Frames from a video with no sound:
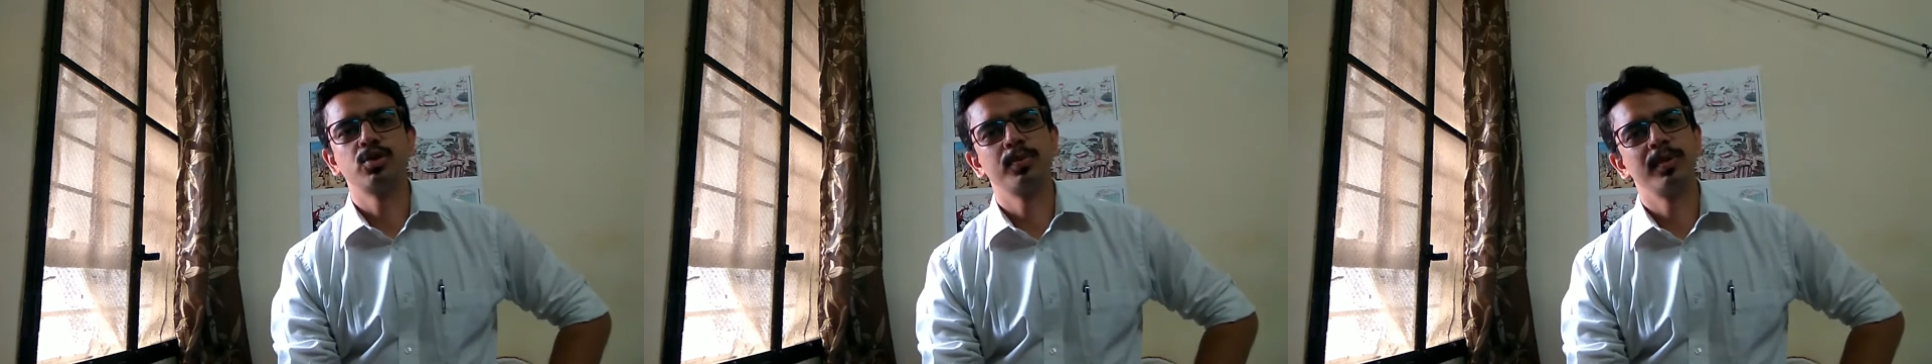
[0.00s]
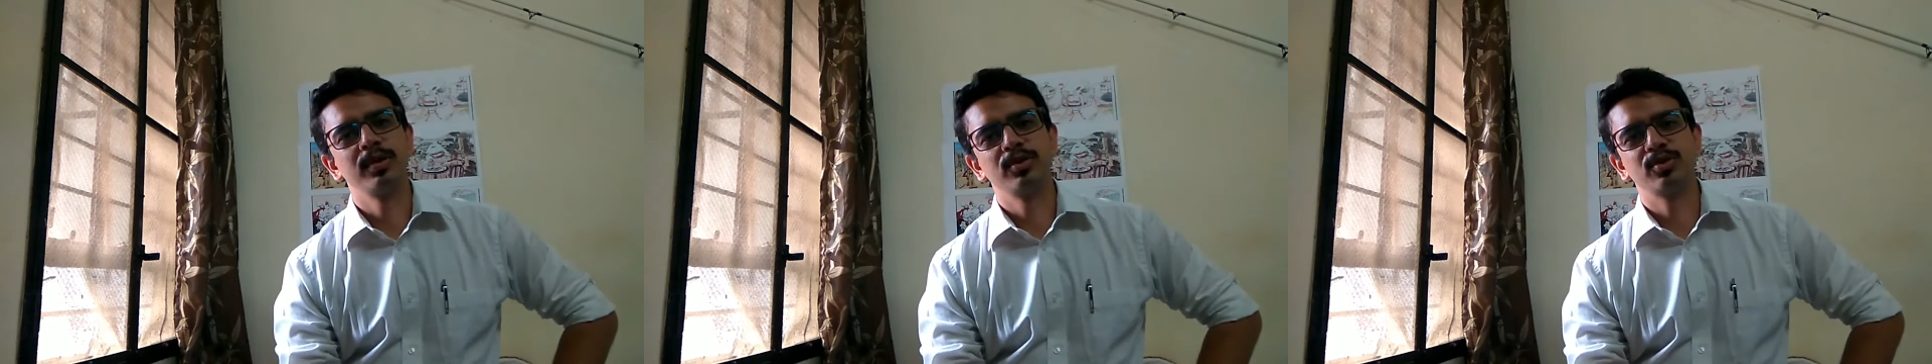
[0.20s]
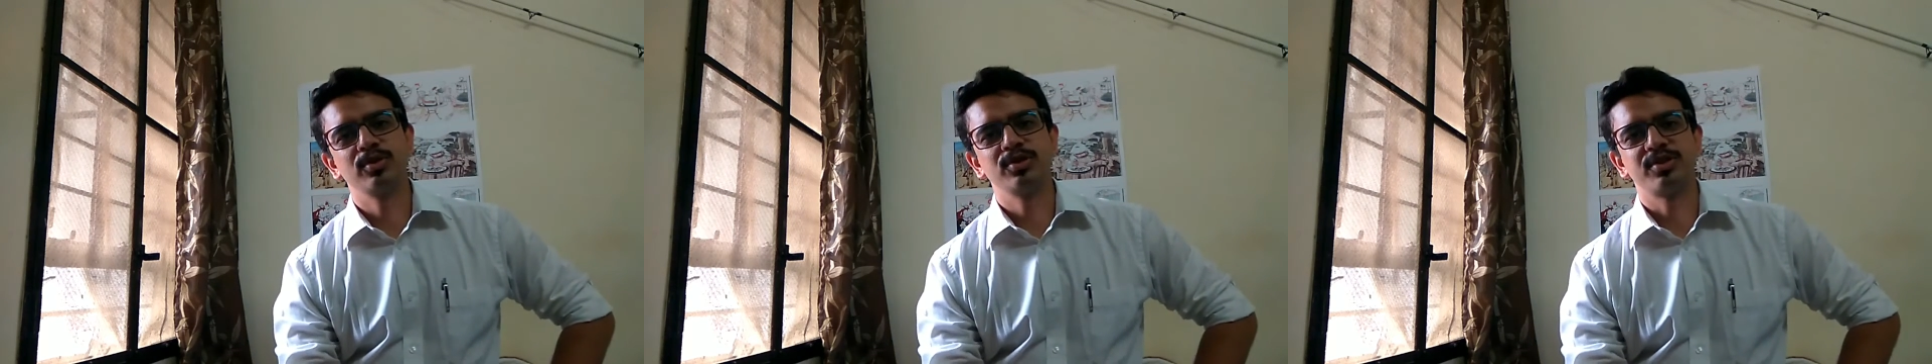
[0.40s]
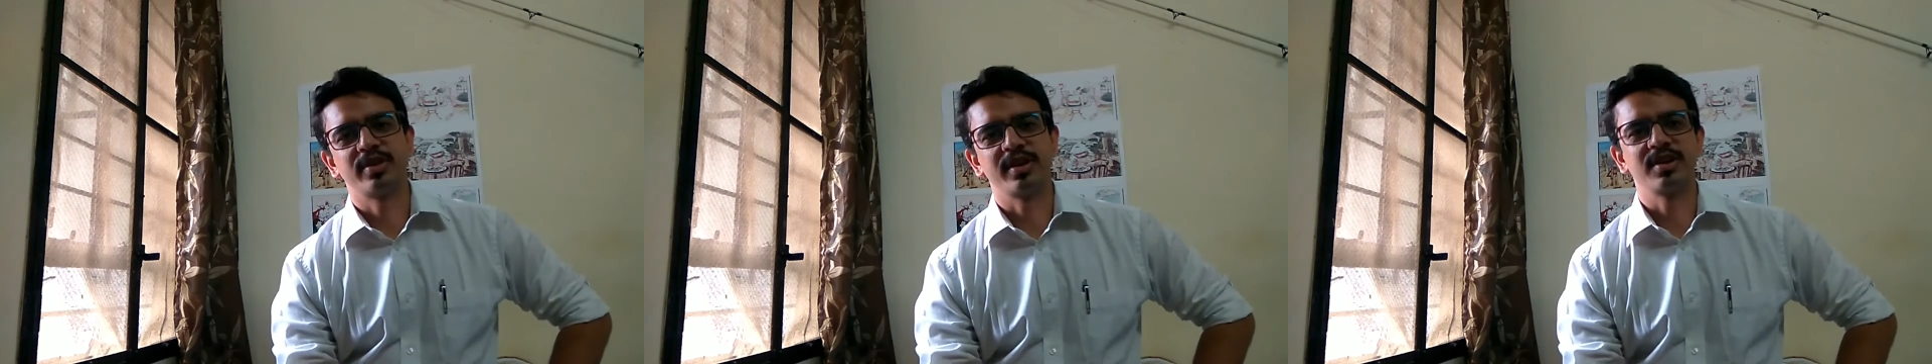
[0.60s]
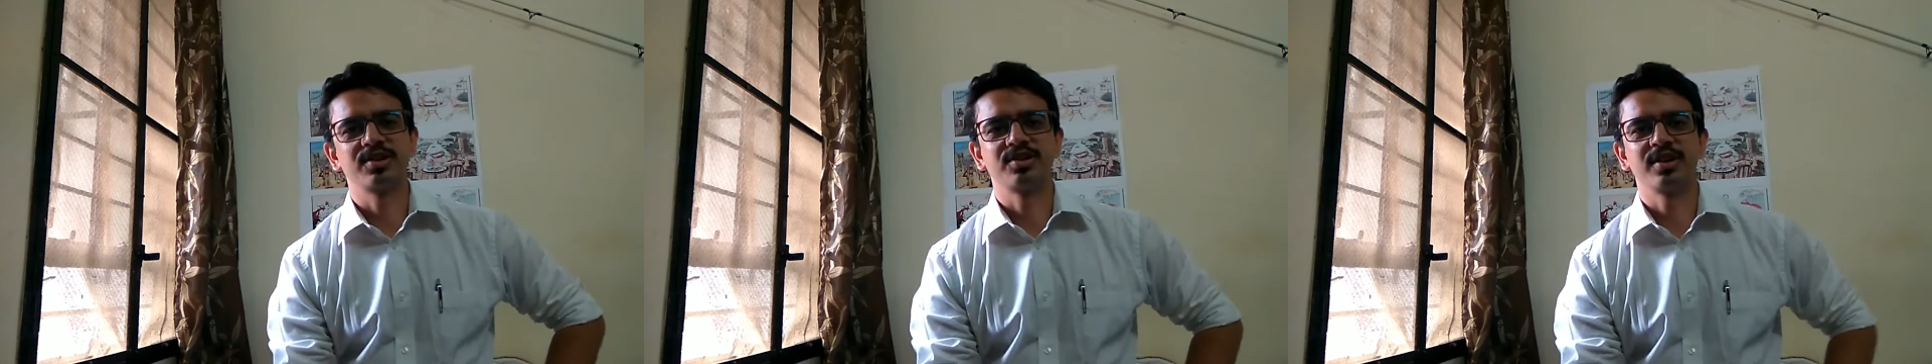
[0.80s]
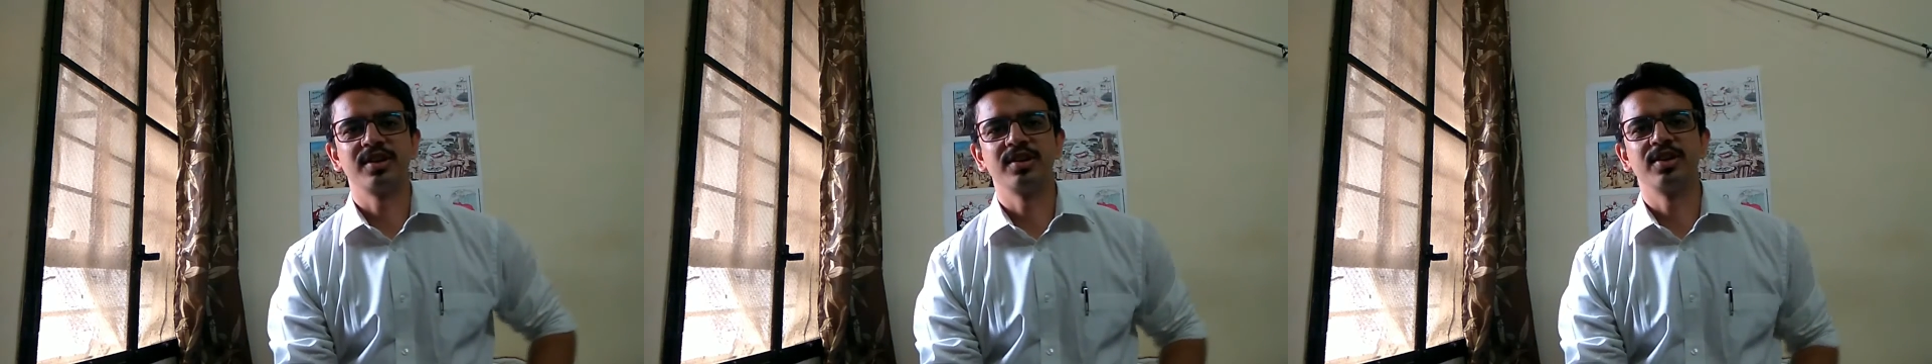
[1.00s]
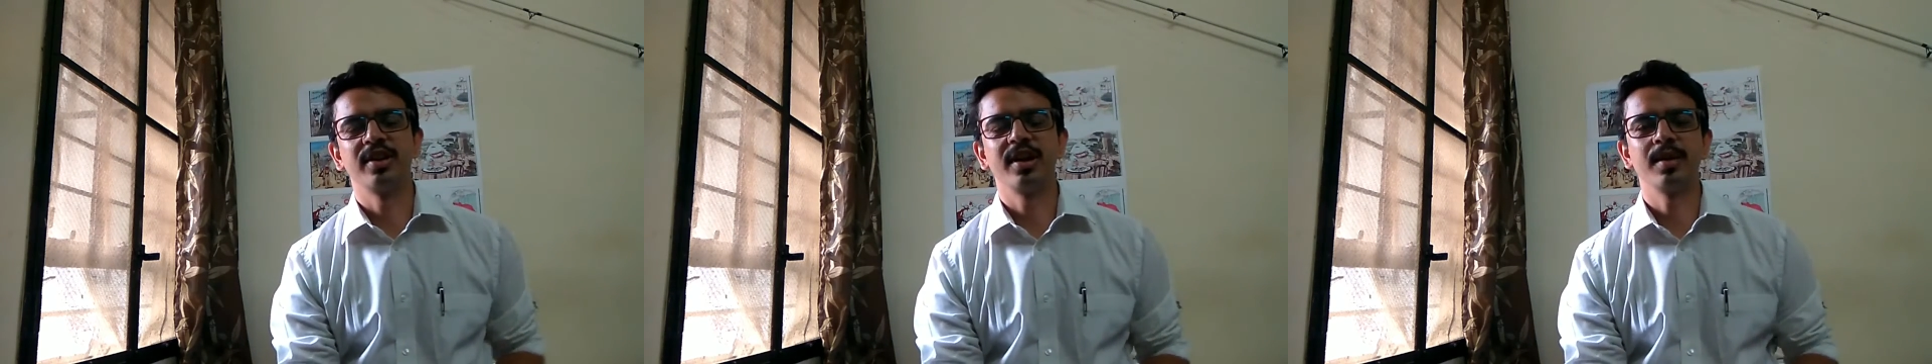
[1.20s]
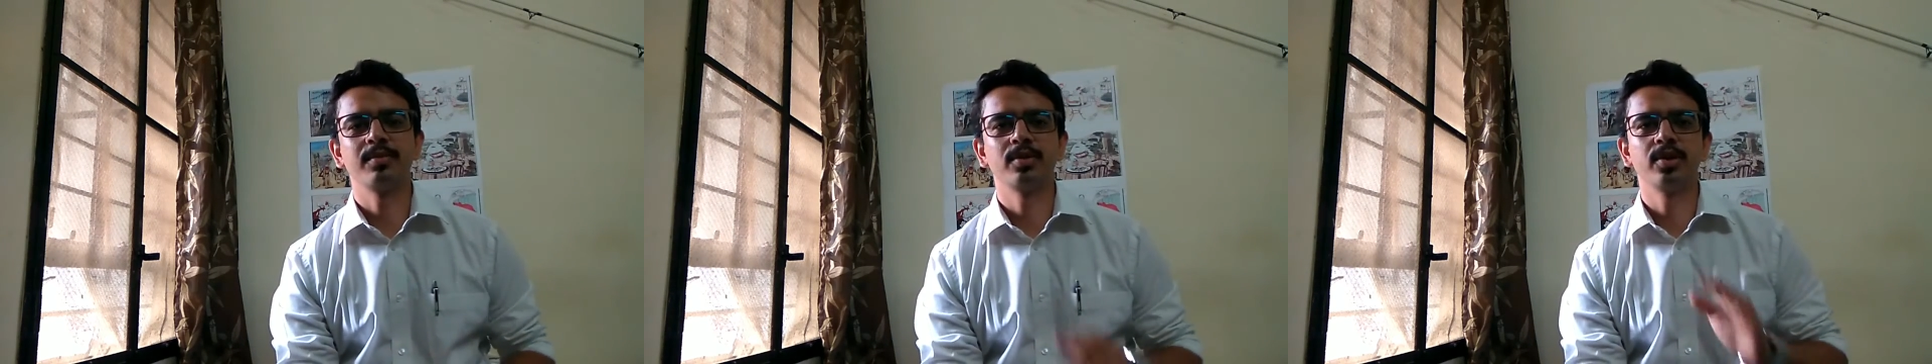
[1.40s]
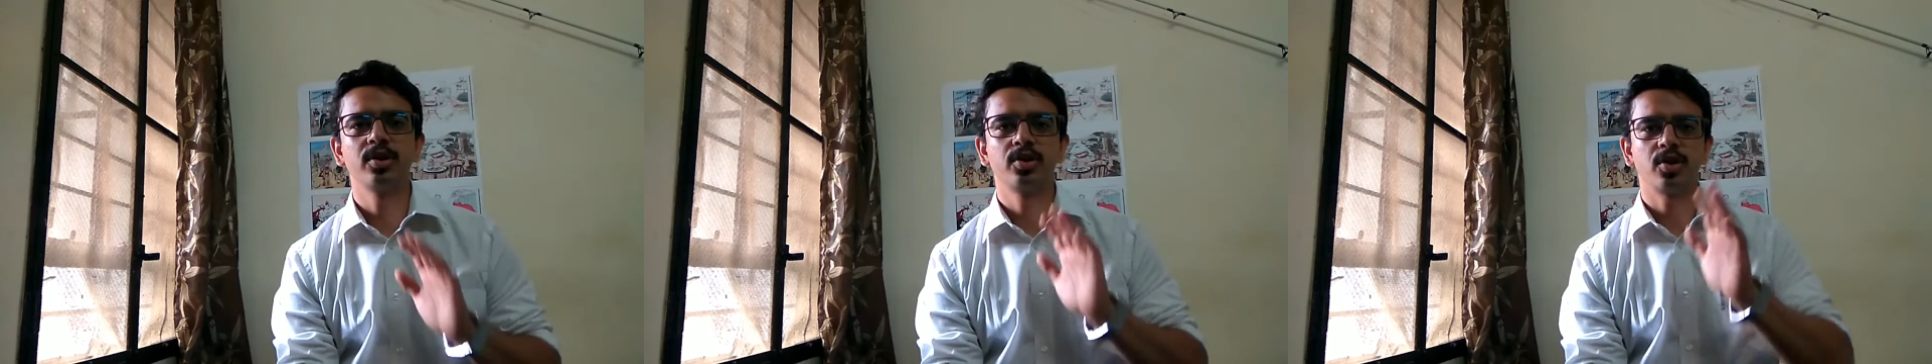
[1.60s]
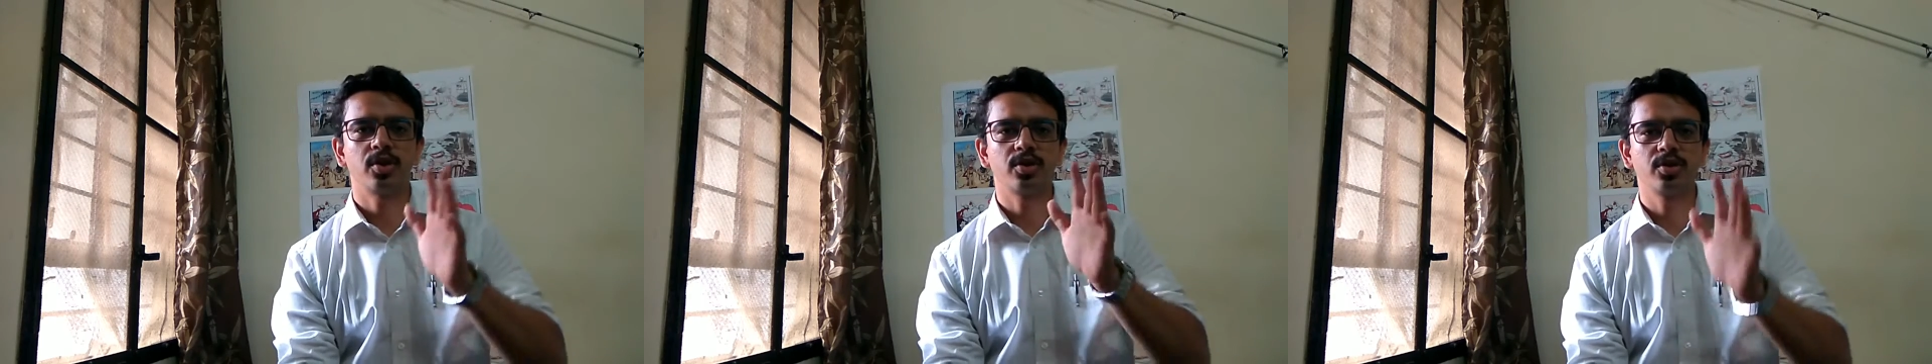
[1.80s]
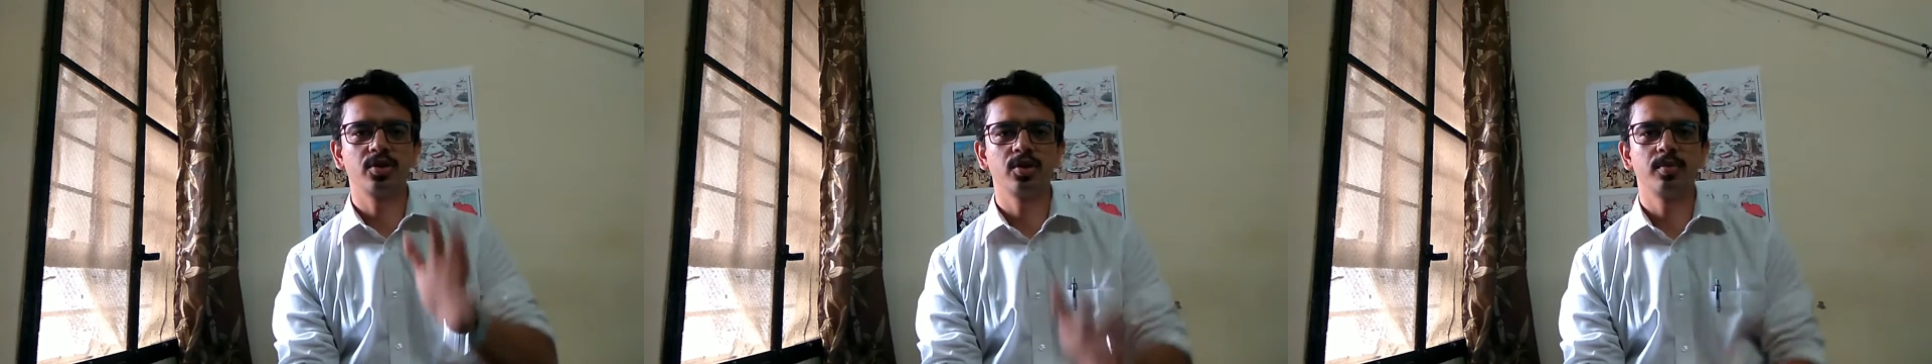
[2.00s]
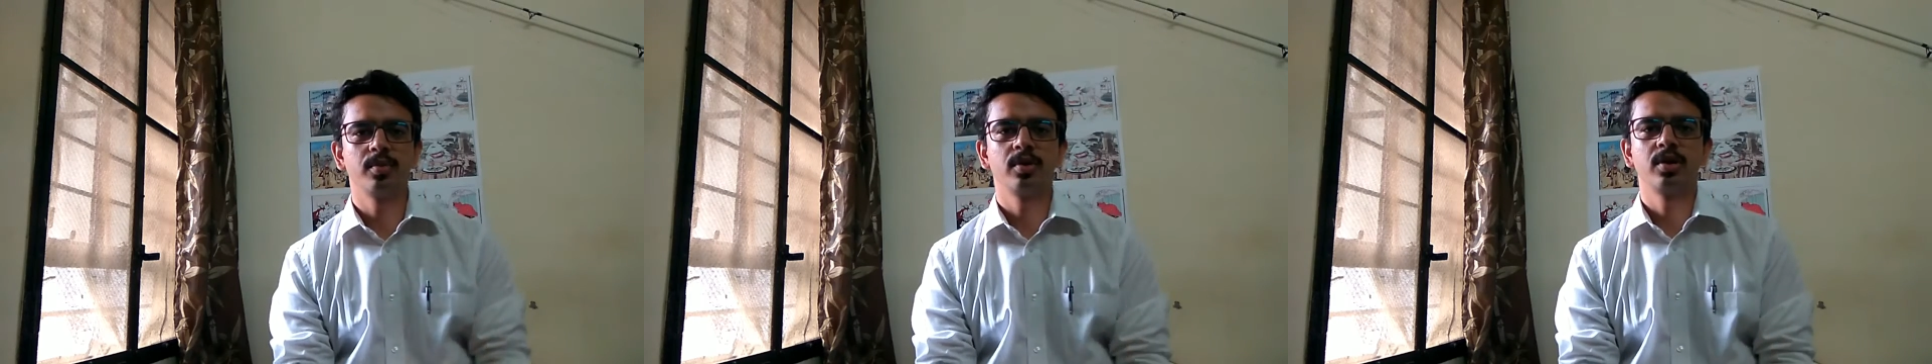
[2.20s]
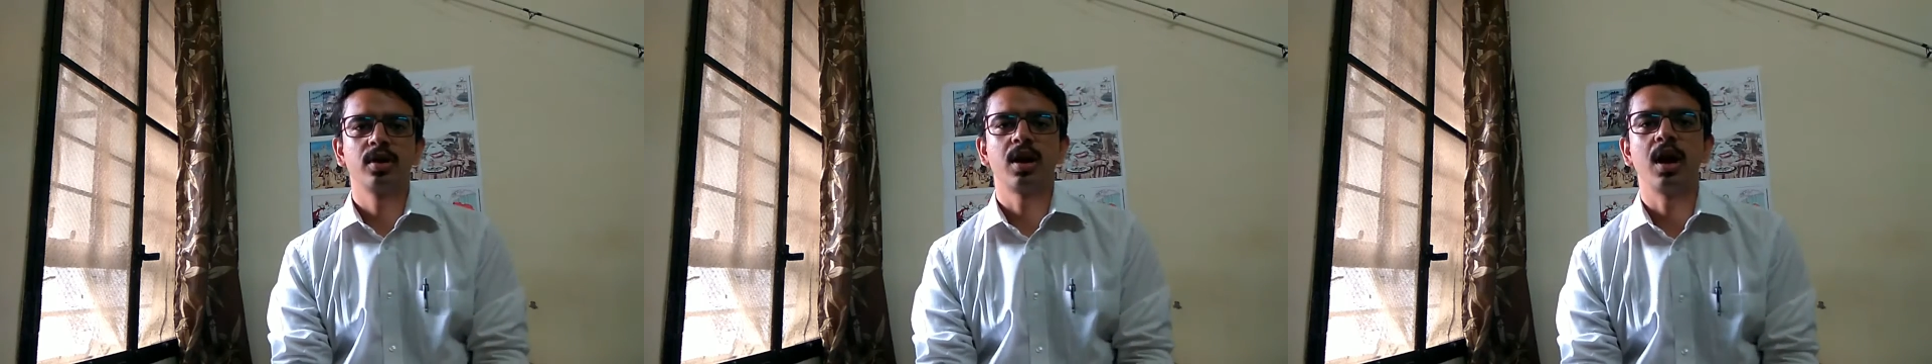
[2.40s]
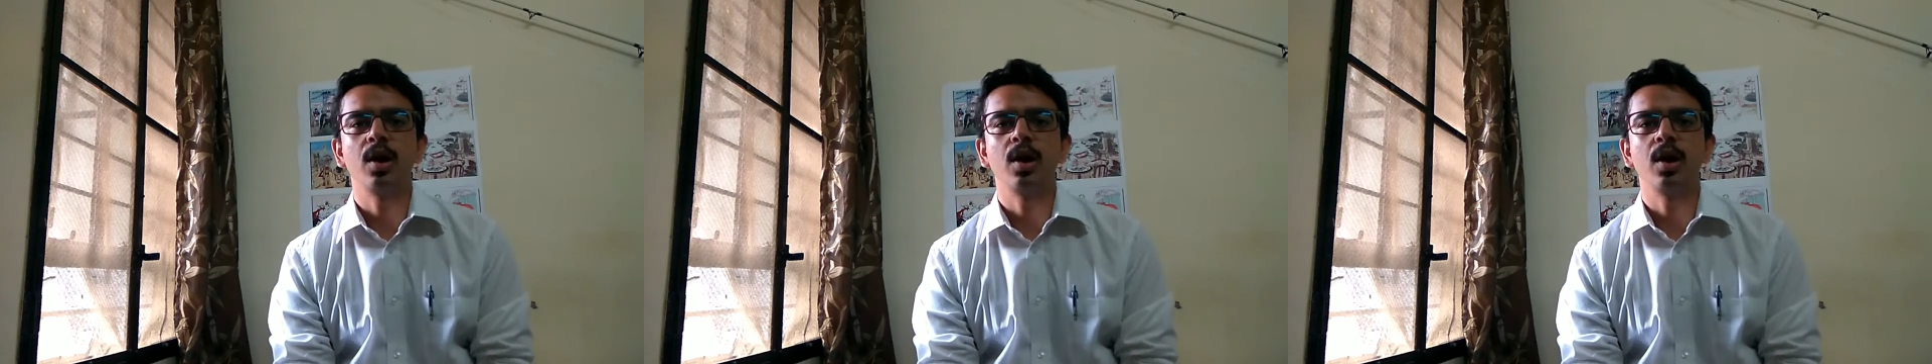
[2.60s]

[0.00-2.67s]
Shubhendu Kulshreshtha and today I'm going to talk to you about